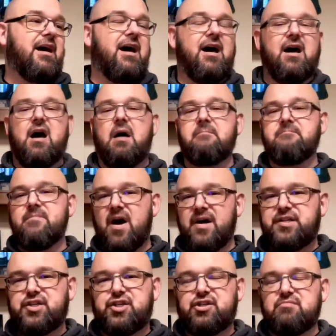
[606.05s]
A
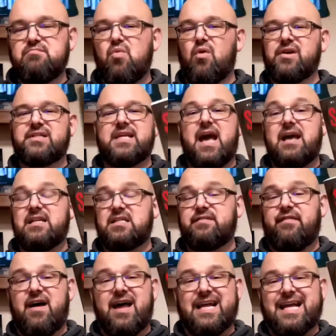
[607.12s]
much more
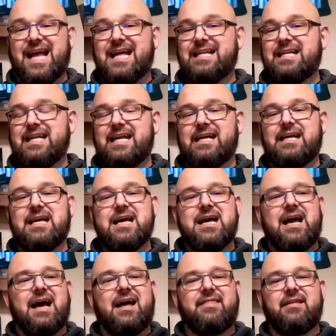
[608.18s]
satisfying ending,
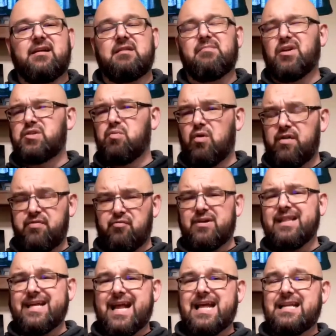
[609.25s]
I think, a much more
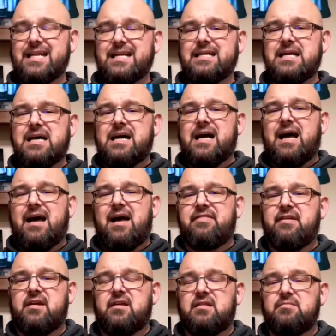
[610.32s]
thrilling ending. I
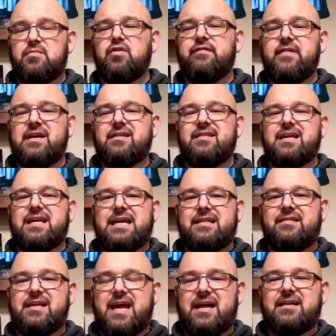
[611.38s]
think in the movie,
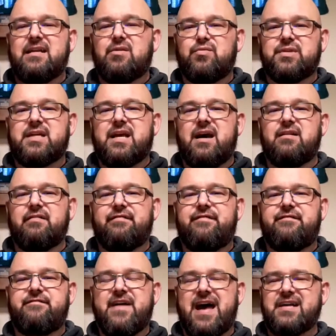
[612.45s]
the ending was kind of
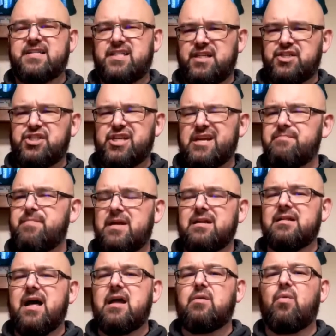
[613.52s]
fast and cheap
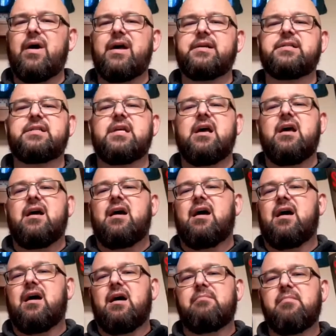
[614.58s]
in a lot of ways.
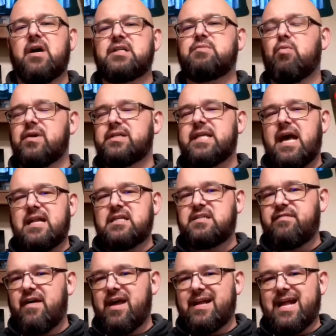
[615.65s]
A much more
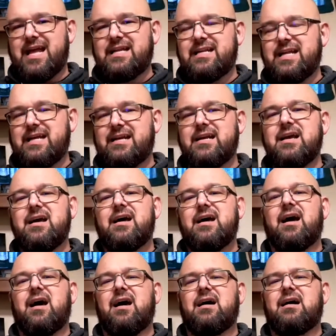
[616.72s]
satisfying ending,
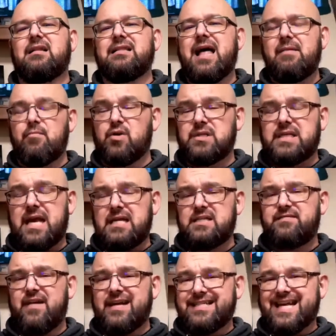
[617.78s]
a lot more
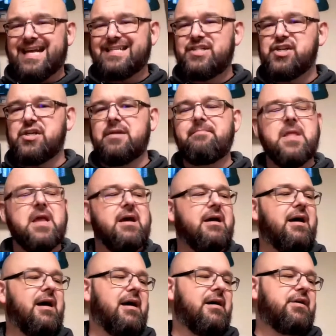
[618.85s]
satisfying tension
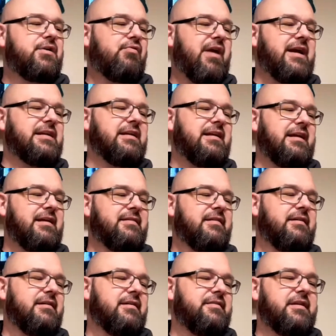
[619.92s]
created
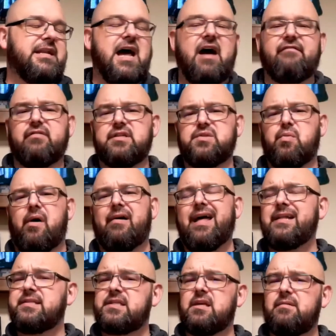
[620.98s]
in the novel as well,
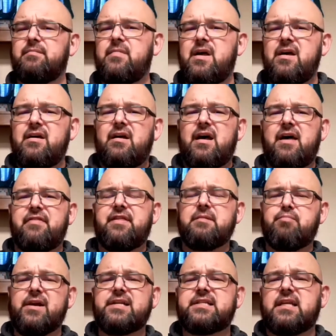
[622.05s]
and some, I
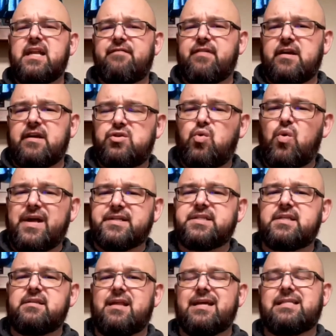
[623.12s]
think, pretty significant
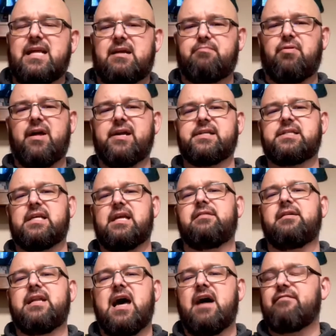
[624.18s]
twists that take place
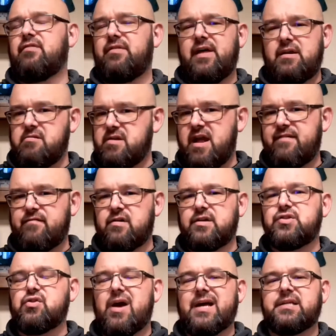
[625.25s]
in the novel that are never
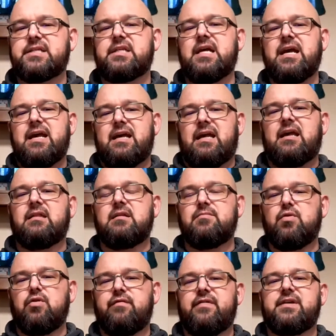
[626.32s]
addressed in
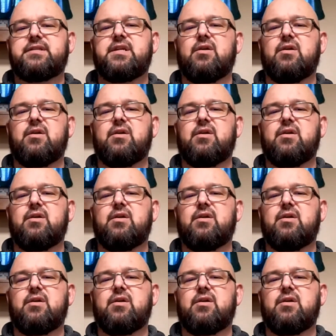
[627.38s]
the movie.